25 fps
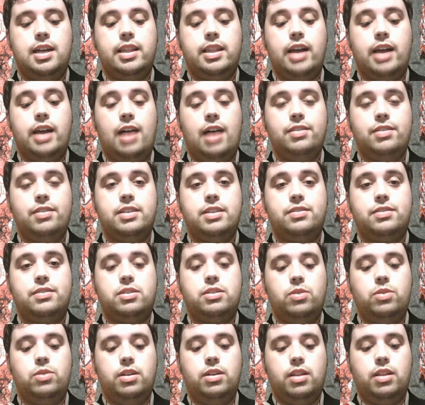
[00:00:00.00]
The Office of
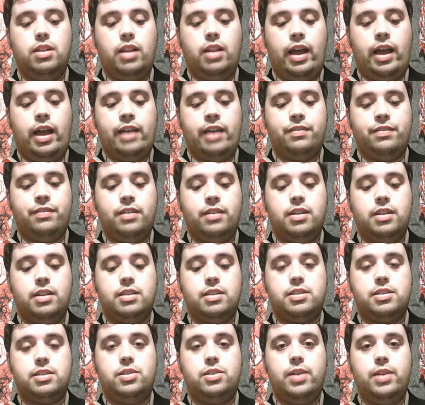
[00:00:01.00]
Student Life,
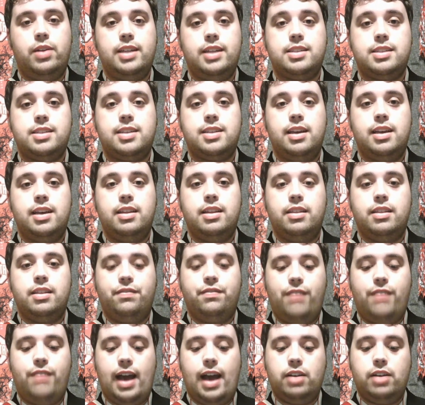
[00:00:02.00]
the students, the
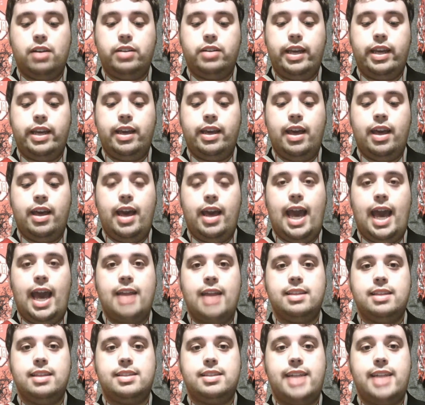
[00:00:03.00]
faculty,
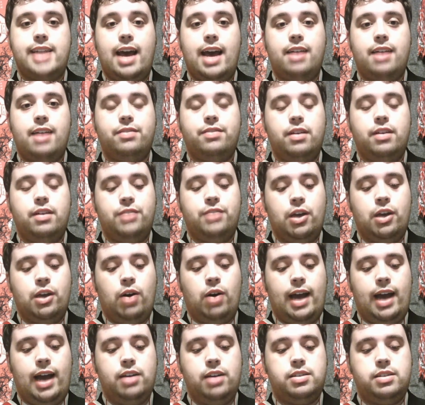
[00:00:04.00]
and the staff of the
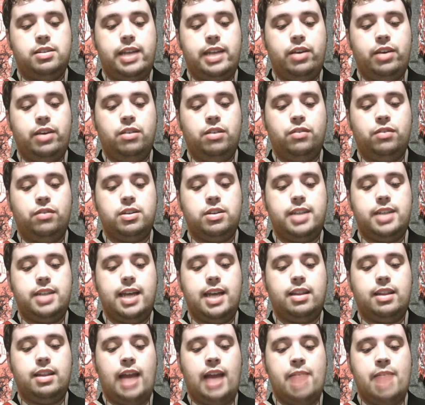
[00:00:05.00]
Ohio State
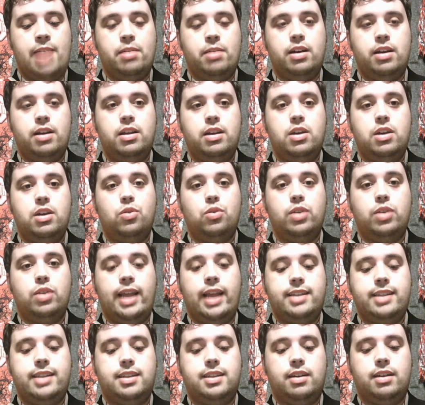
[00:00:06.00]
University at Lima would
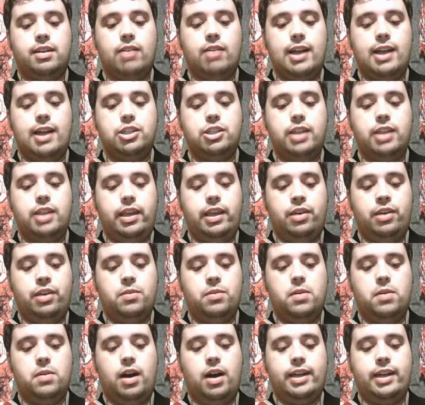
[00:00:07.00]
like to congratulate
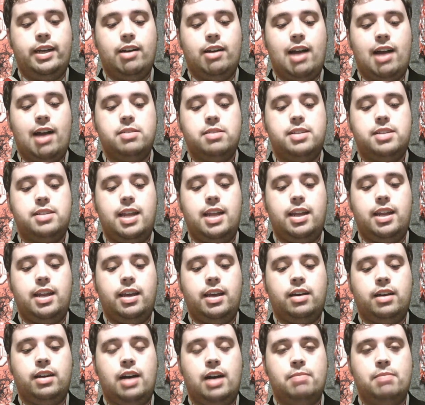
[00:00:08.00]
you on your
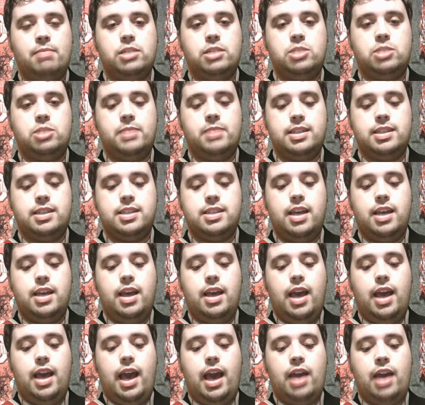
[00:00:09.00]
outstanding accomplishments
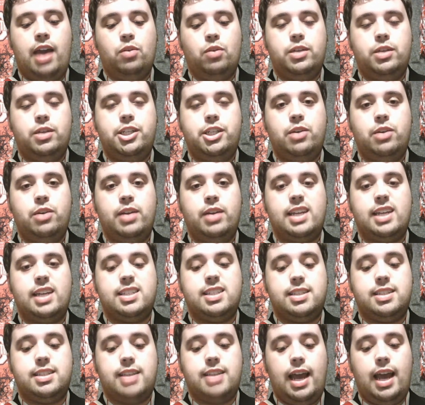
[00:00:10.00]
and wish you an
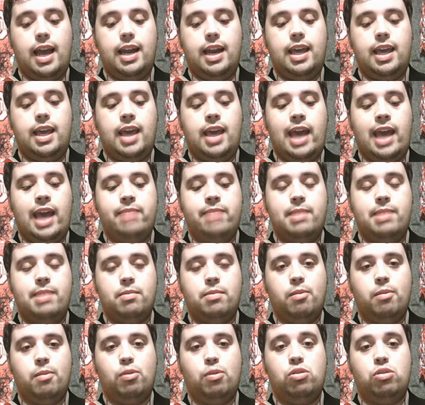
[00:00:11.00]
exciting and
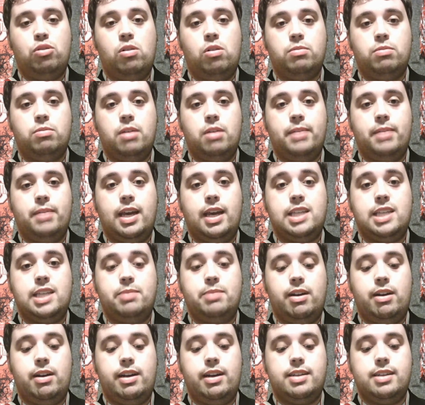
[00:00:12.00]
memorable homecoming
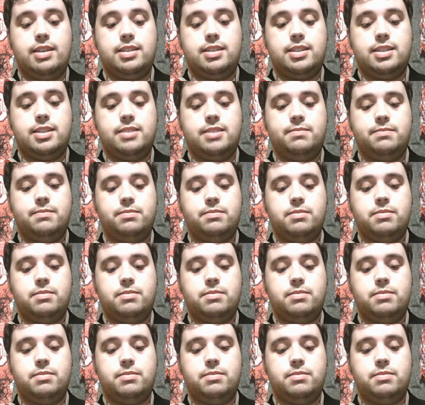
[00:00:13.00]
experience.